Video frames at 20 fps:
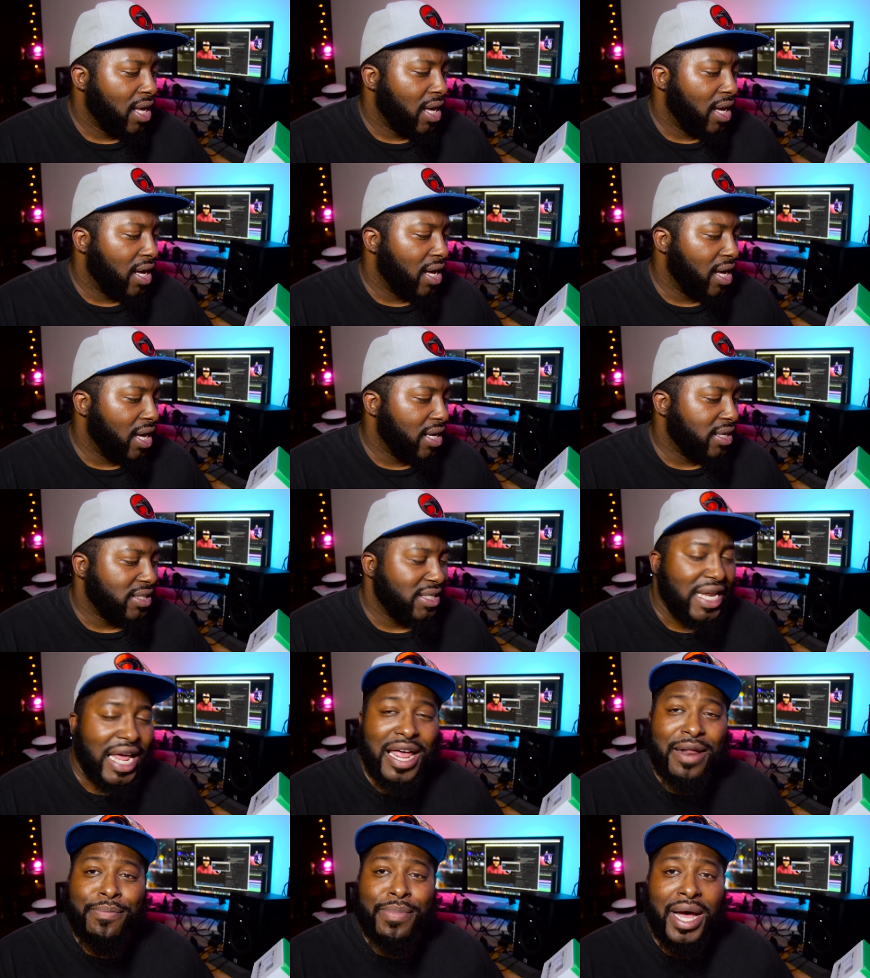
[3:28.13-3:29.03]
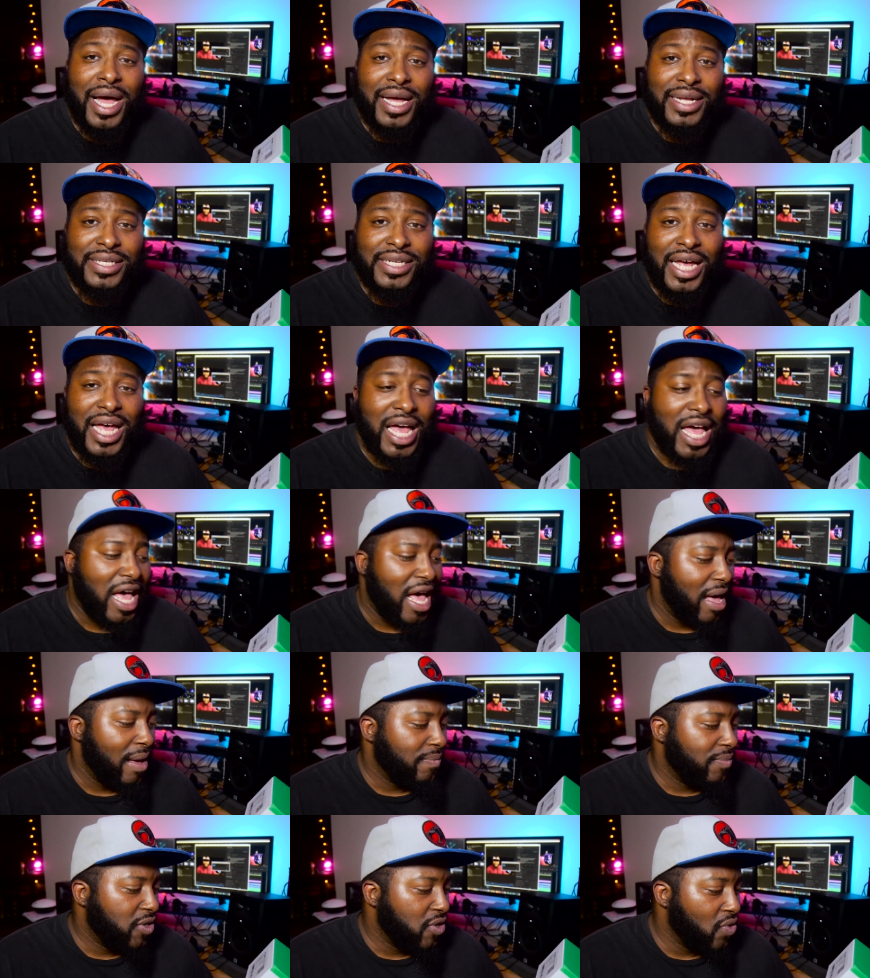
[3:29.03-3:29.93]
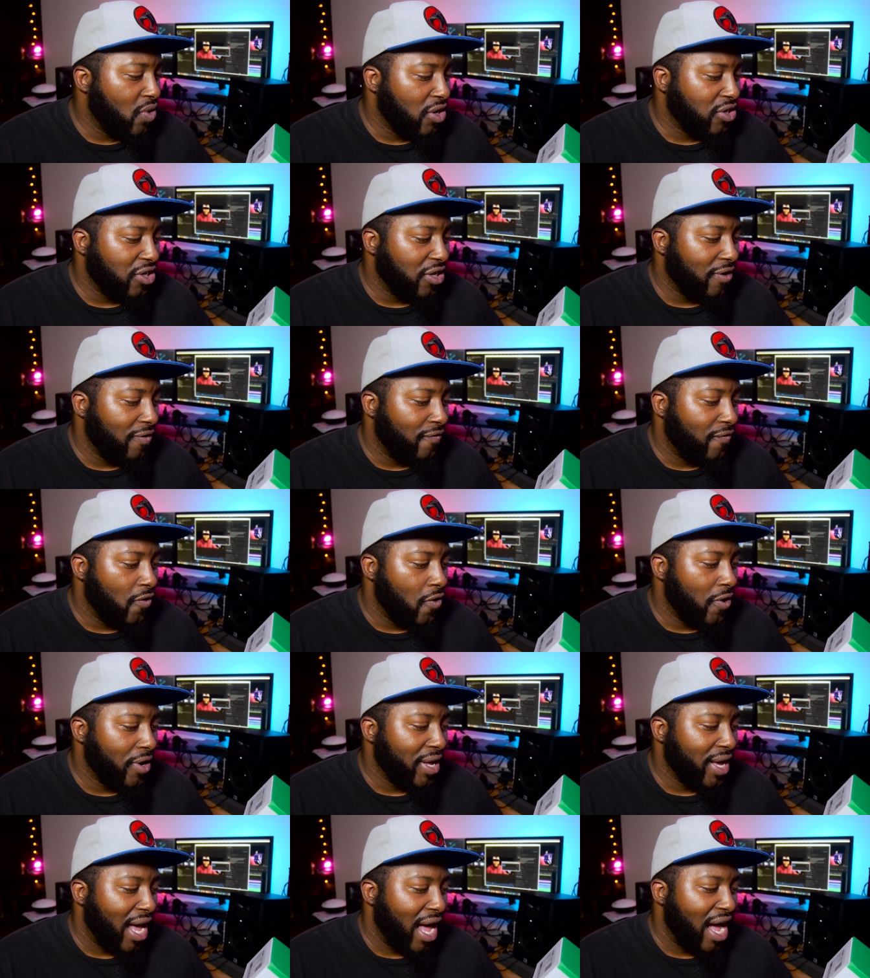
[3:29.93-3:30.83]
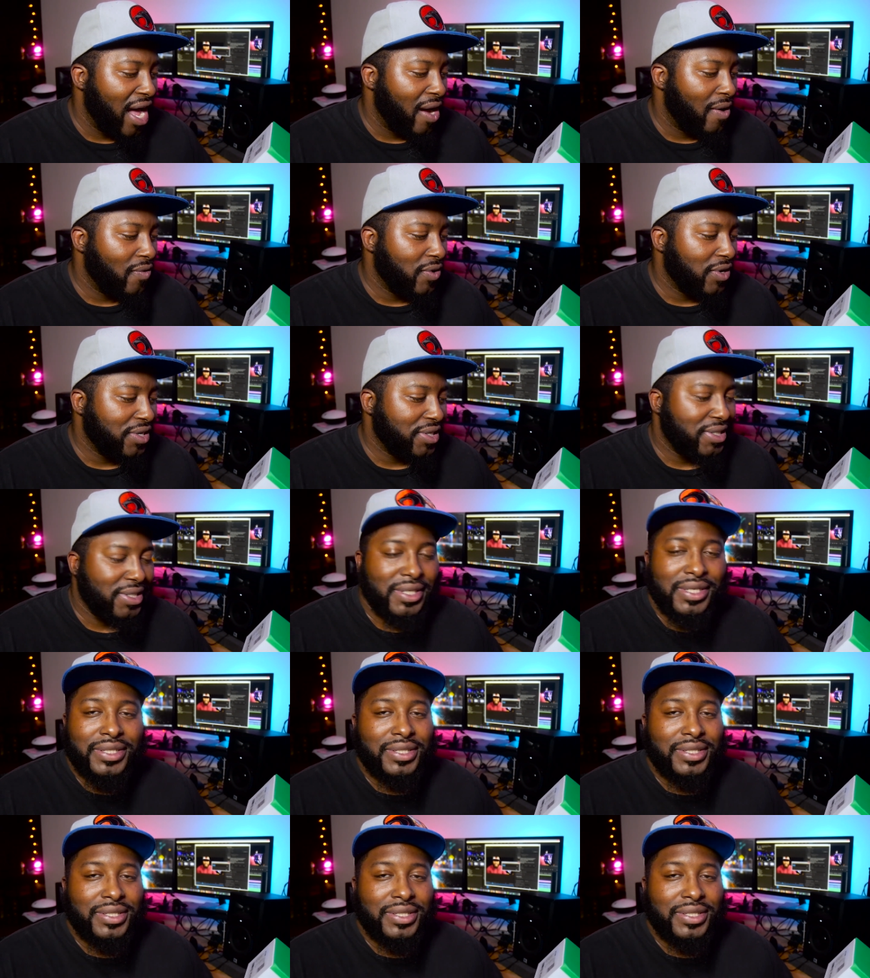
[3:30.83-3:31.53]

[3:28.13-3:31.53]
uh, standby time, 240 hours,